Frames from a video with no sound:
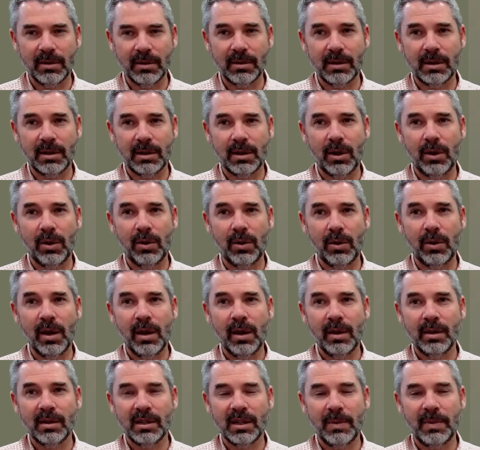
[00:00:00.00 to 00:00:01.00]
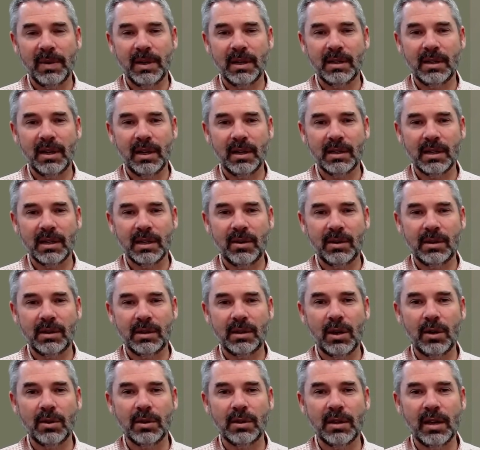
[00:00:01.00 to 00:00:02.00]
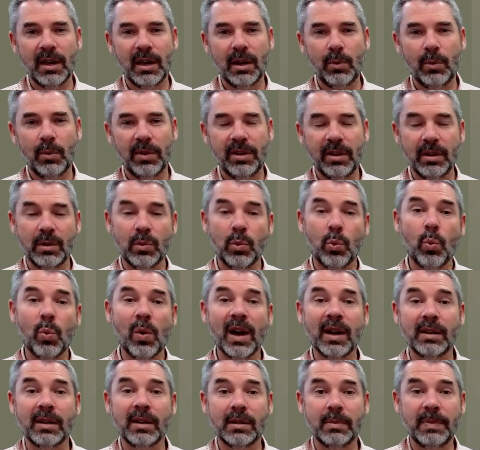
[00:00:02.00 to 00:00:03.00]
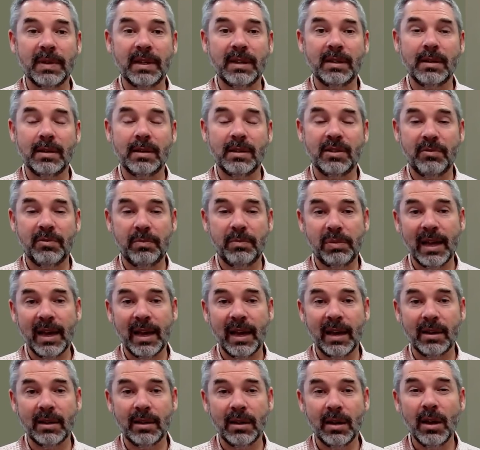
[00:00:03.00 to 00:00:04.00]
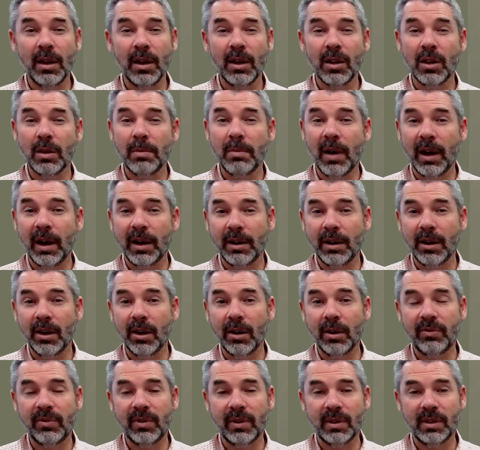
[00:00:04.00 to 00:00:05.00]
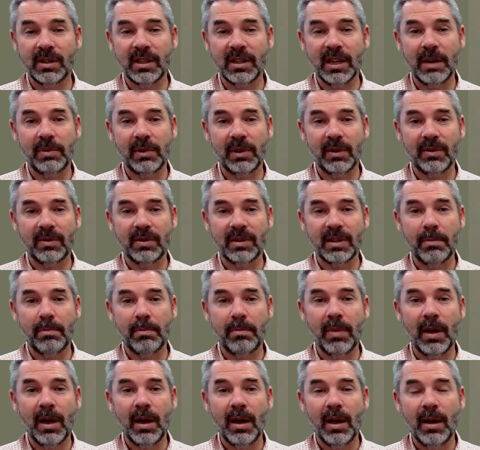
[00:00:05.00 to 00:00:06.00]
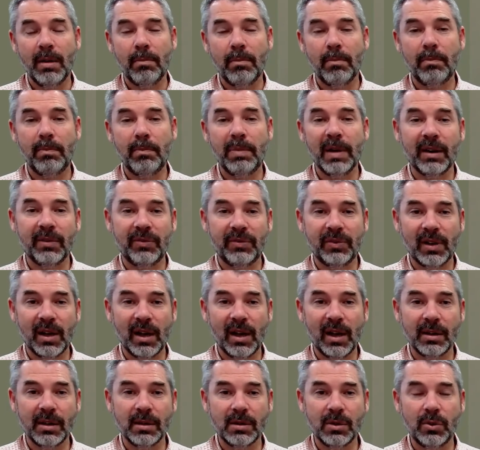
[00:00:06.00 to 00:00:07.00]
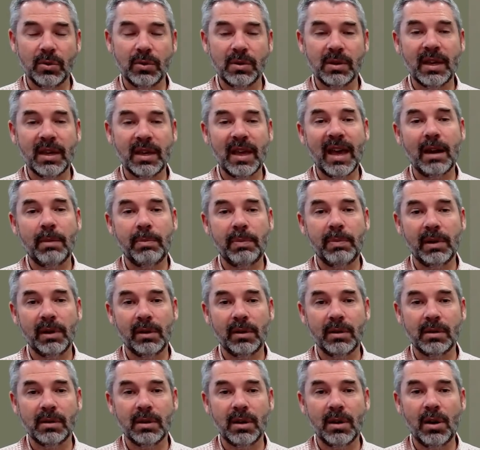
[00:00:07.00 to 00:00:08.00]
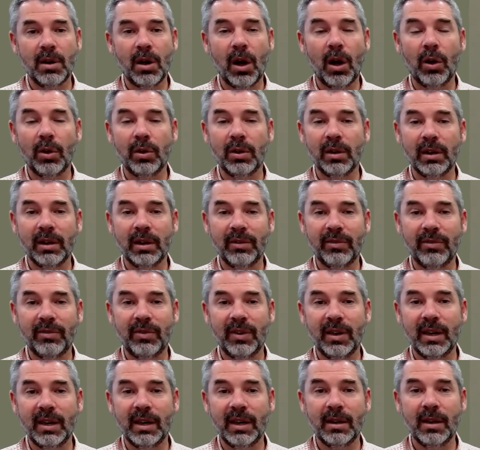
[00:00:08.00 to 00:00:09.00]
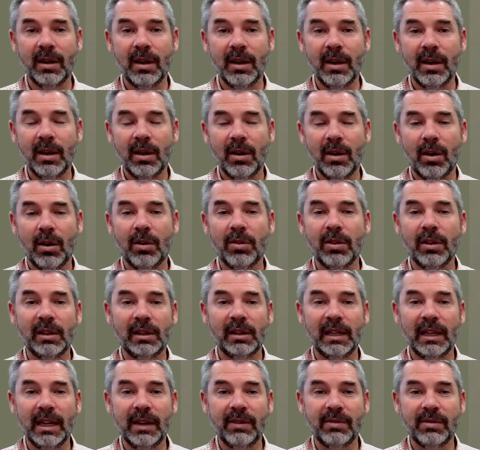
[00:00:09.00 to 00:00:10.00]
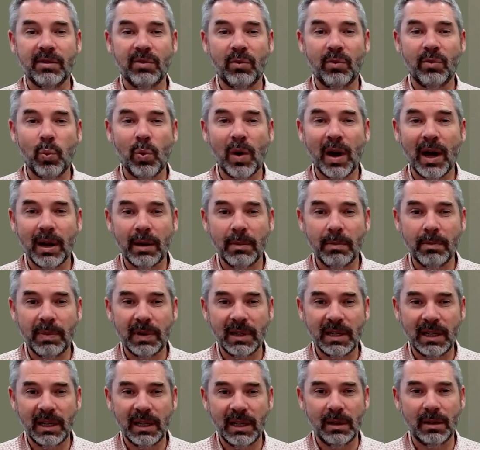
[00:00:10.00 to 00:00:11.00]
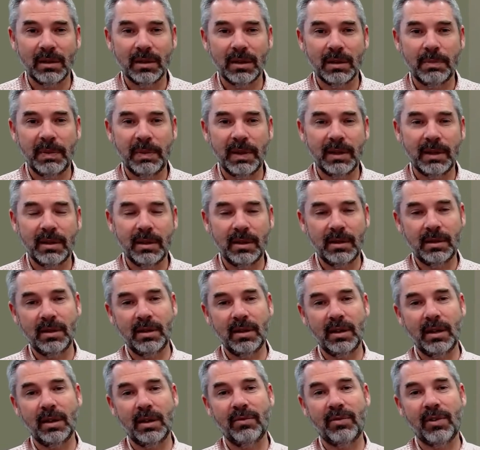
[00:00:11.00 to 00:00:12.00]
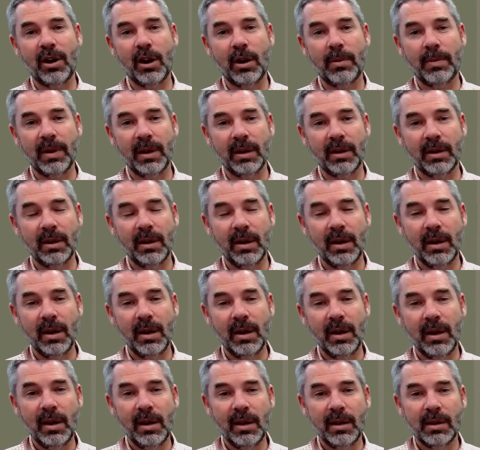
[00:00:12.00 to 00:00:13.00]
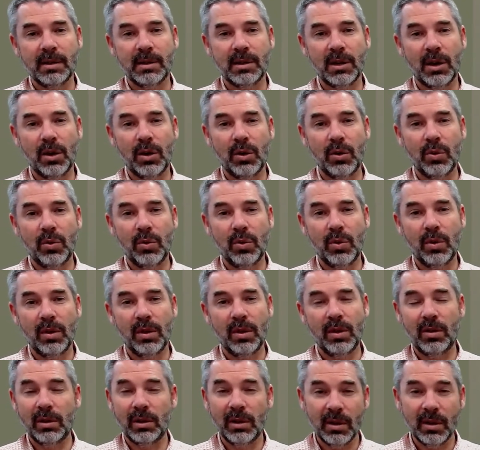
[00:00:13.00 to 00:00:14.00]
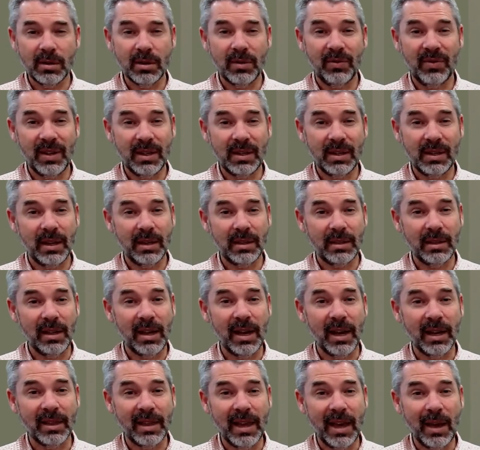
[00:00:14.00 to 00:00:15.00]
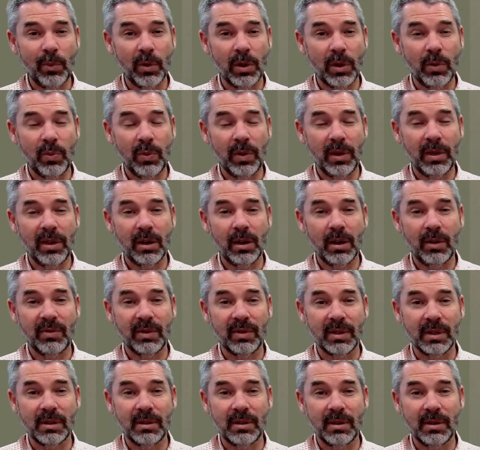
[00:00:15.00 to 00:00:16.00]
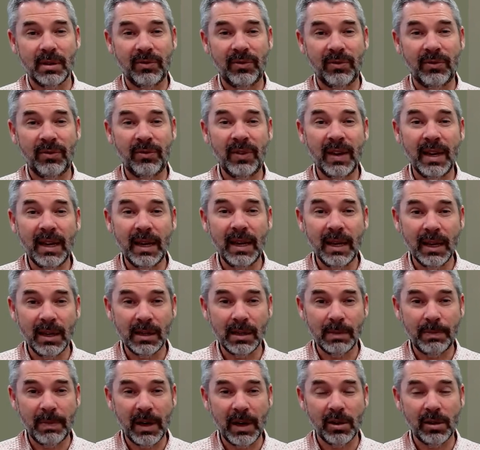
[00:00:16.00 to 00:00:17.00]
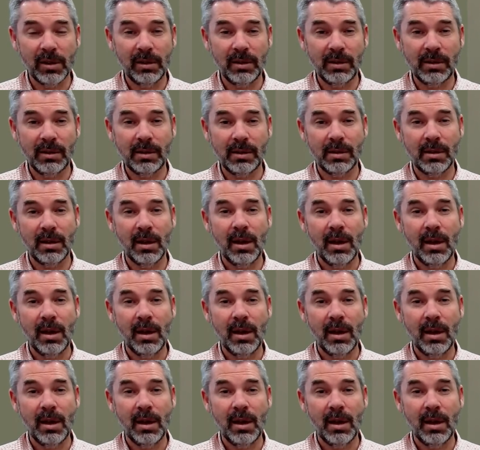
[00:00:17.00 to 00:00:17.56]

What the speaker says: So some insects are associated with just one species of plant. You might know, for example, of some butterflies whose caterpillars can only feed on the leaves of one particular species in the environment. So there are lots of insects like that, which we think of as feeding specialists.